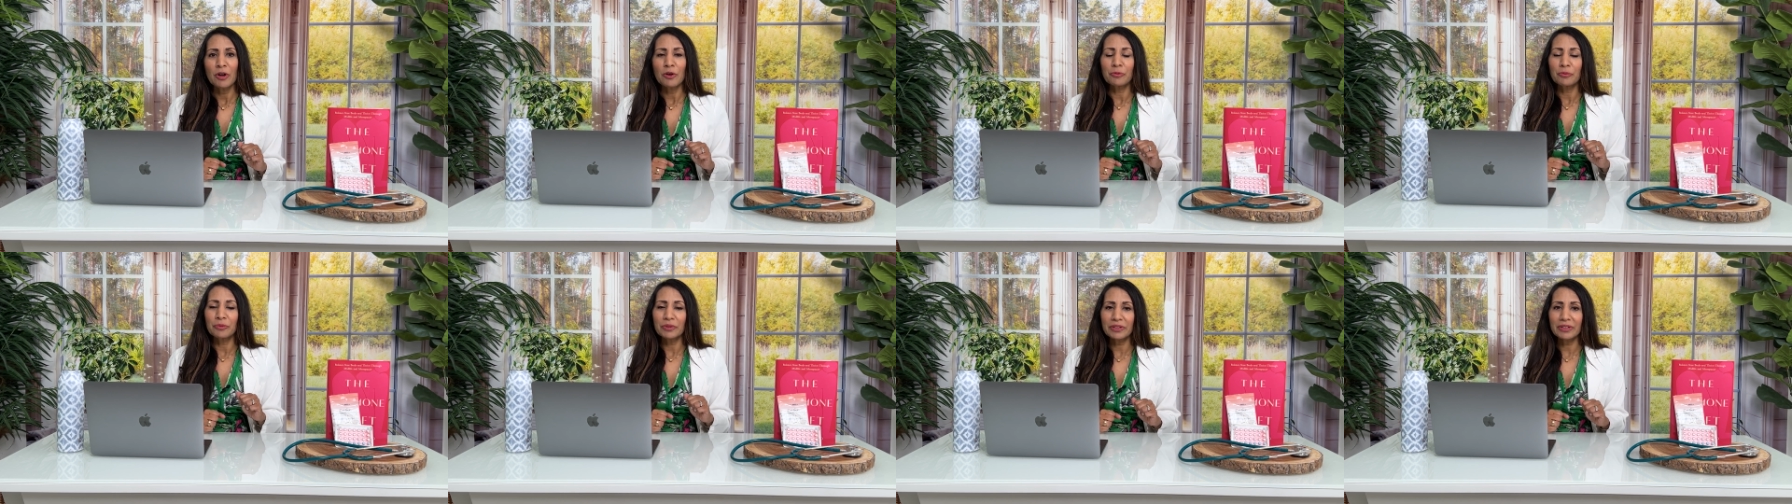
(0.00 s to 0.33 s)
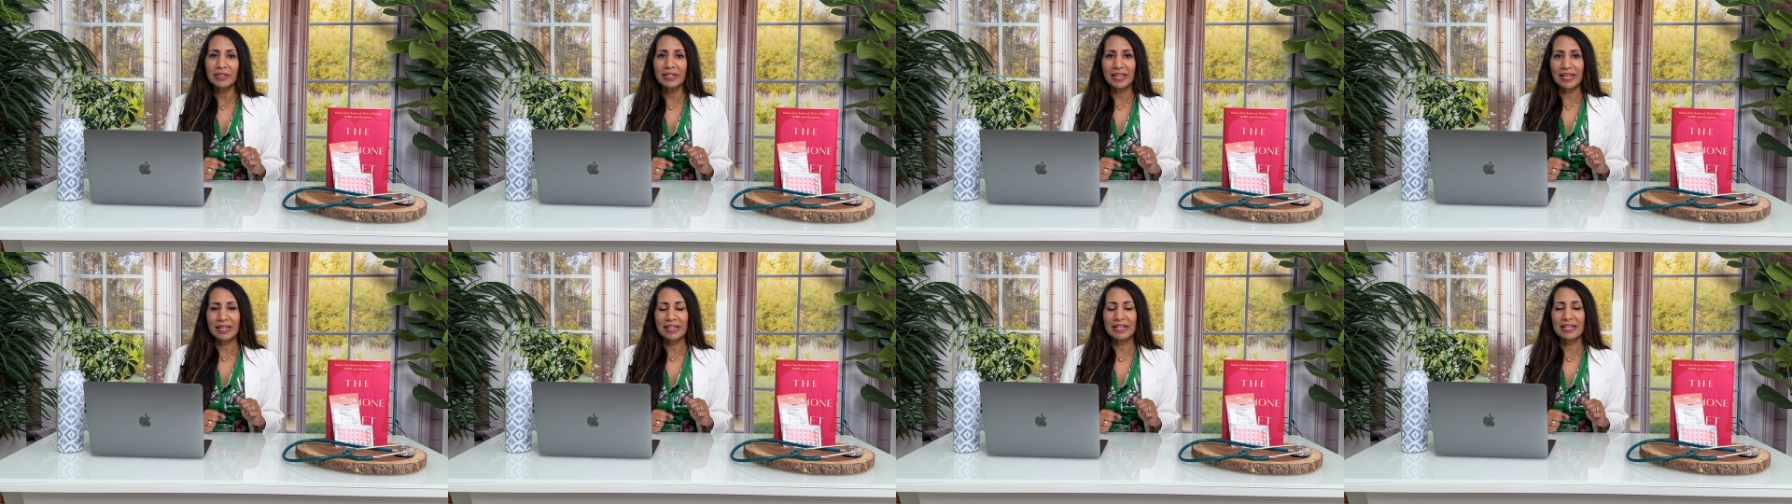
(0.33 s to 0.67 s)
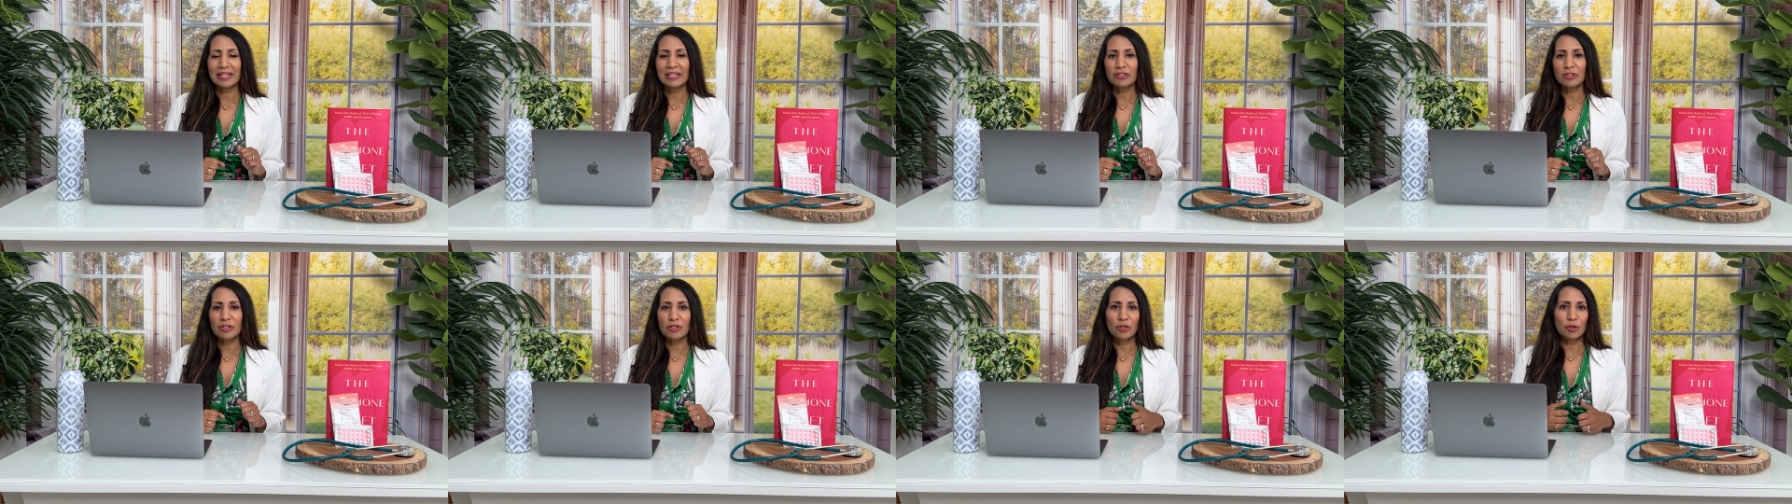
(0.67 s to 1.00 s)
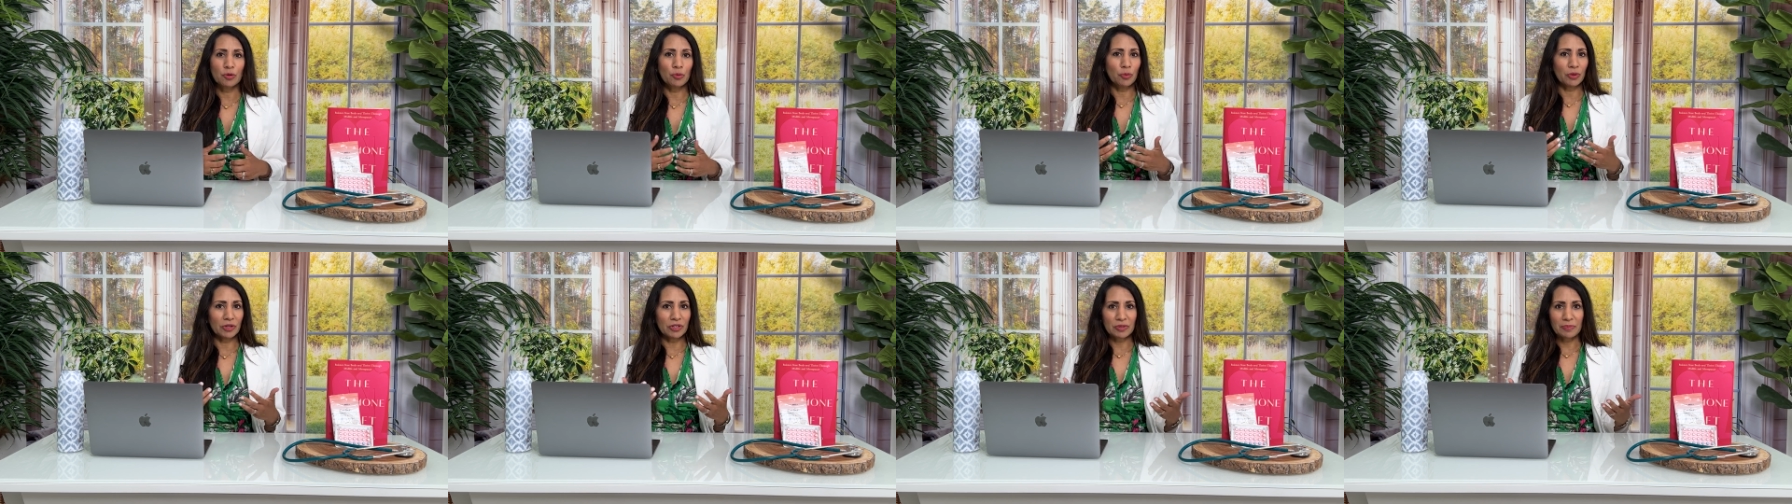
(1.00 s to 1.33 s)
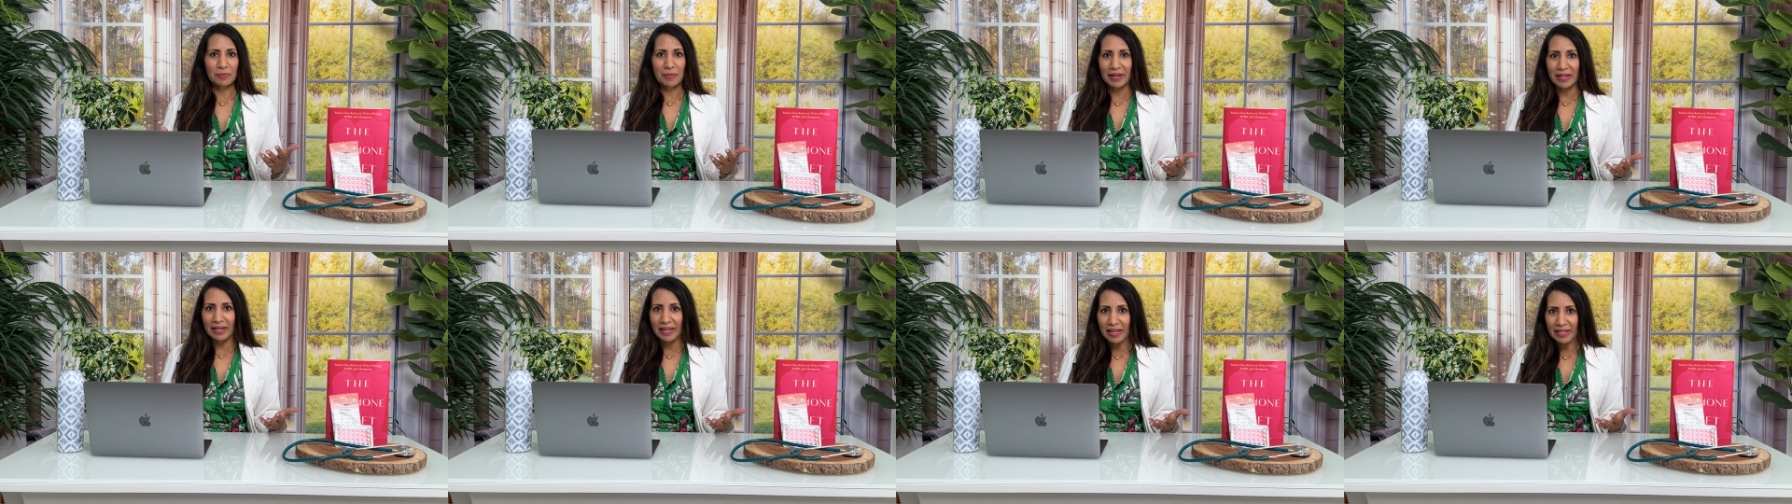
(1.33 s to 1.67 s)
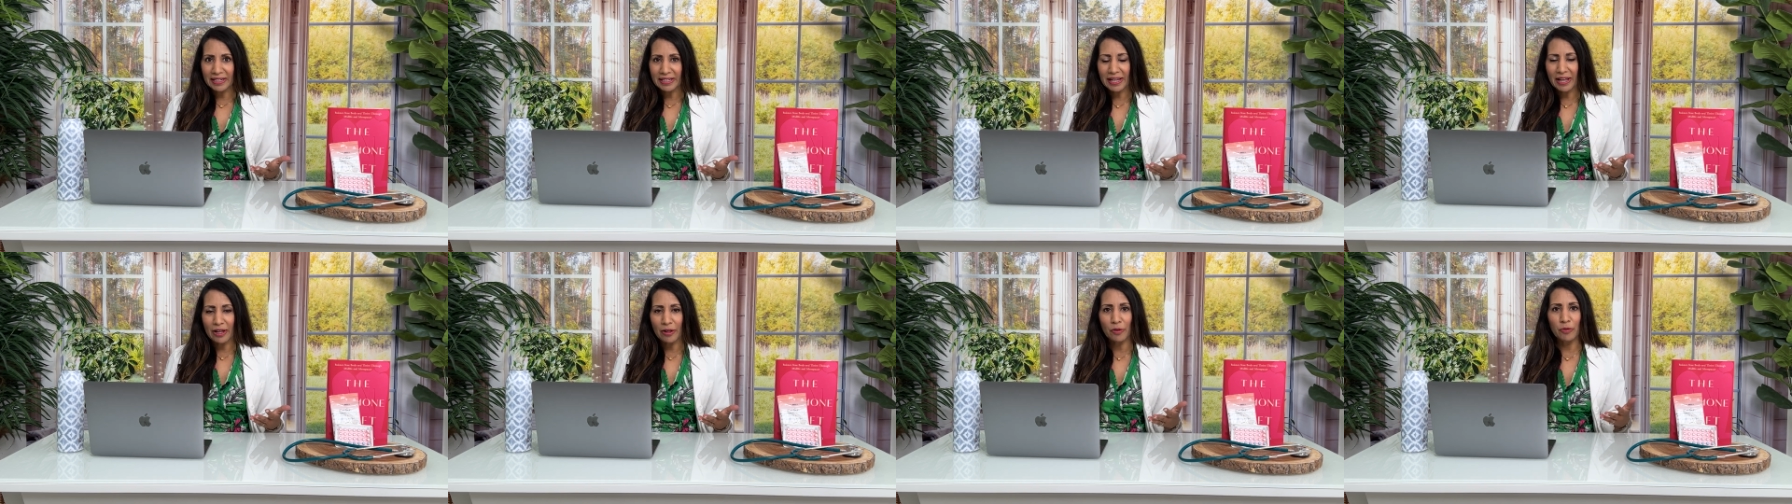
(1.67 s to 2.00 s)
really getting into where's my gut
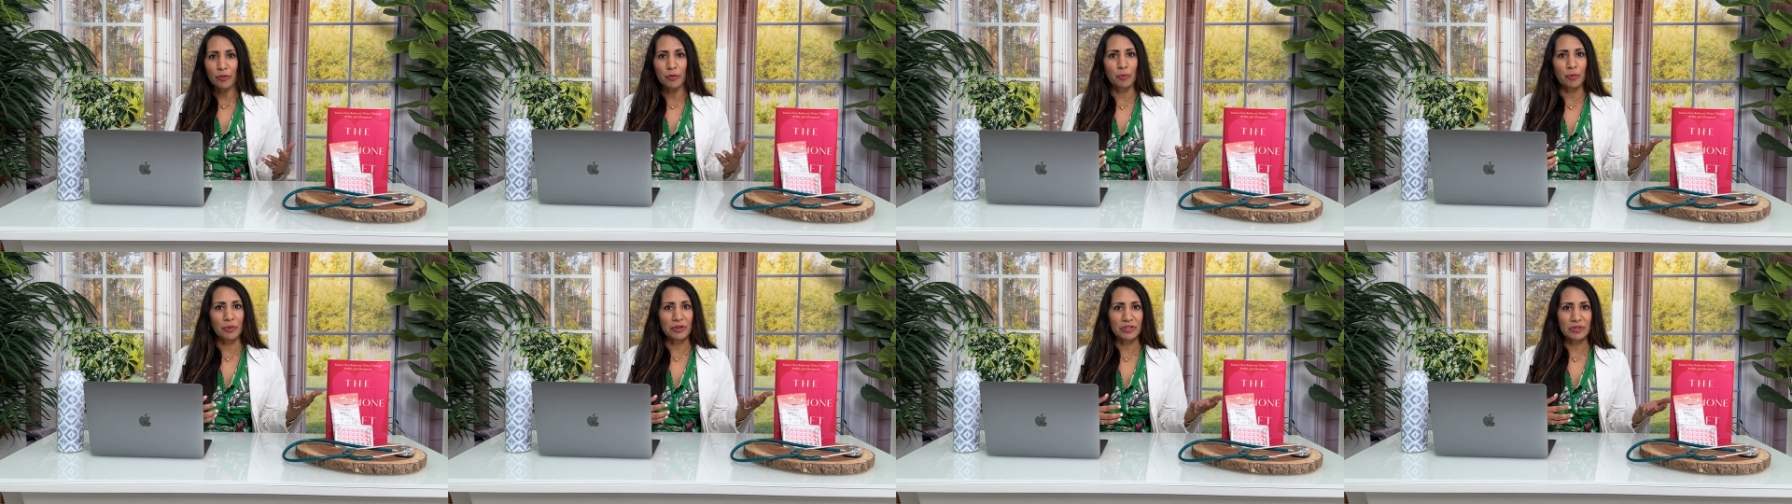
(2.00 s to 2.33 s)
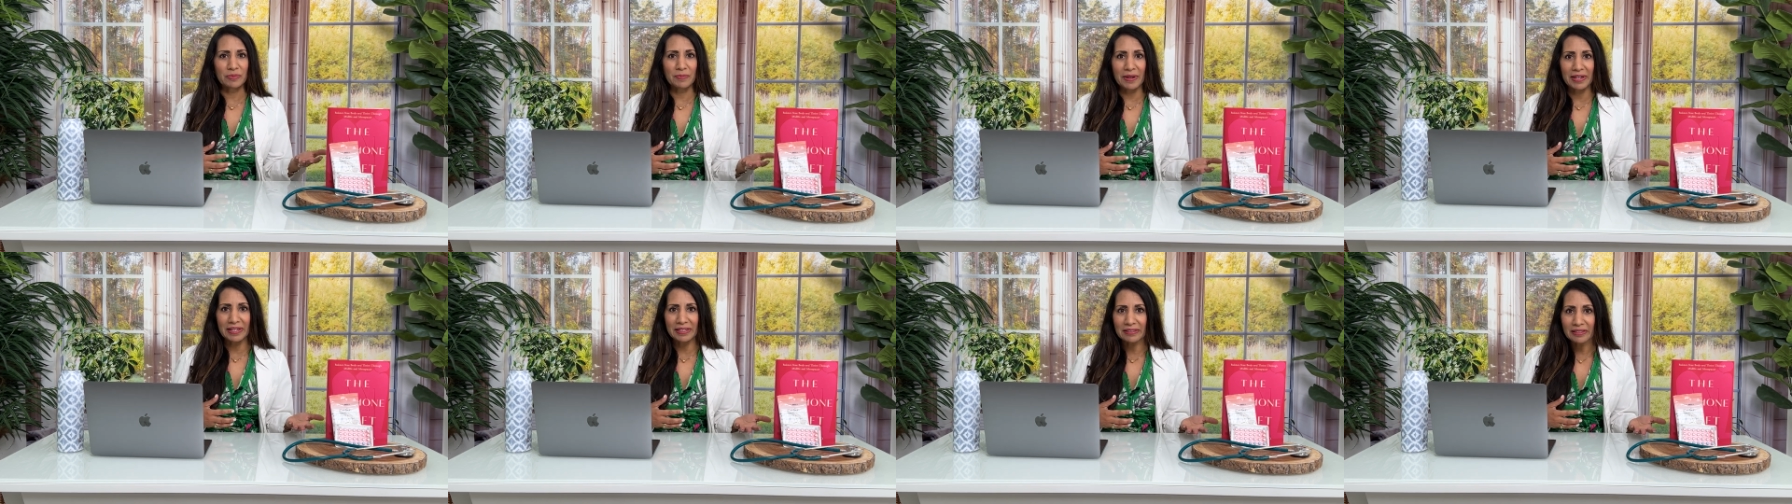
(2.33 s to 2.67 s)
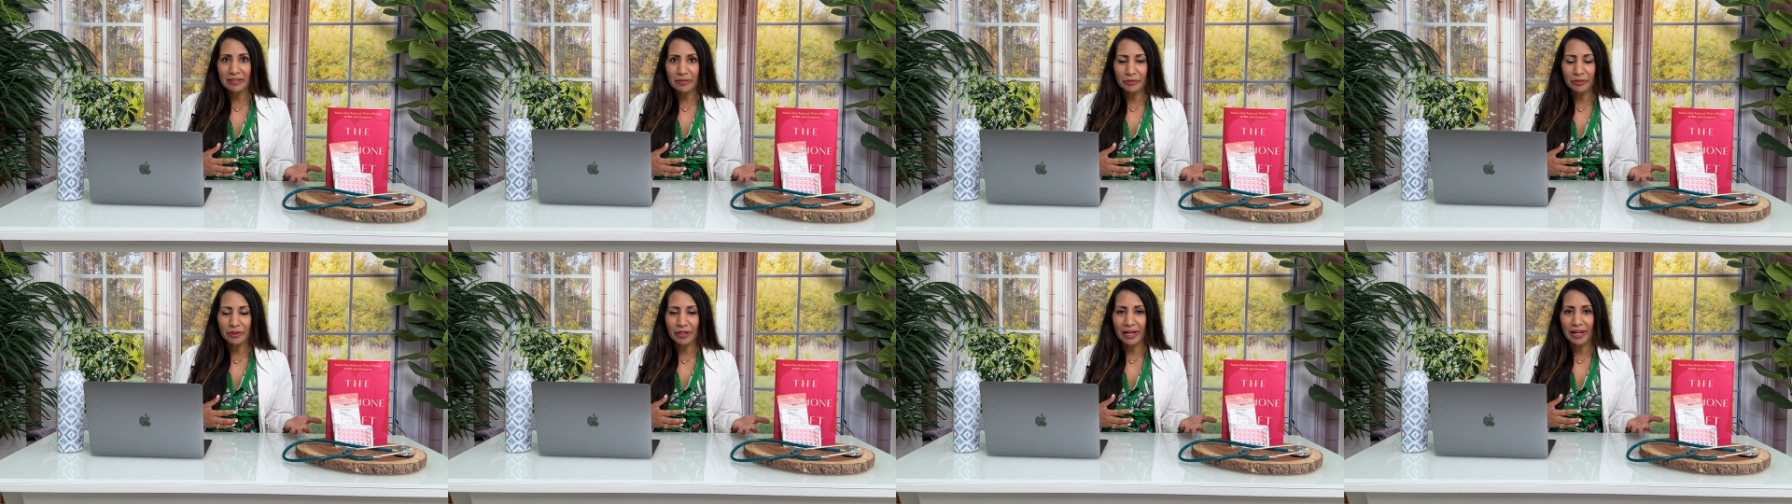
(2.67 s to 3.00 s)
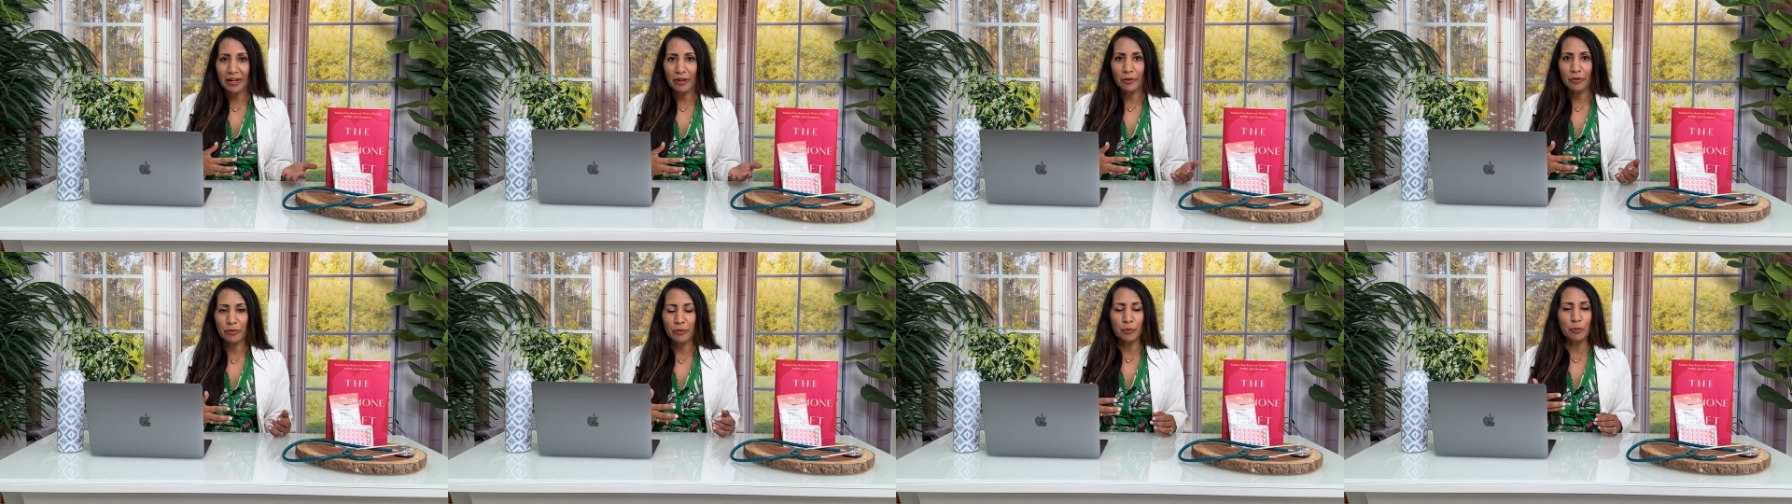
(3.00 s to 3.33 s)
health, where's my liver health,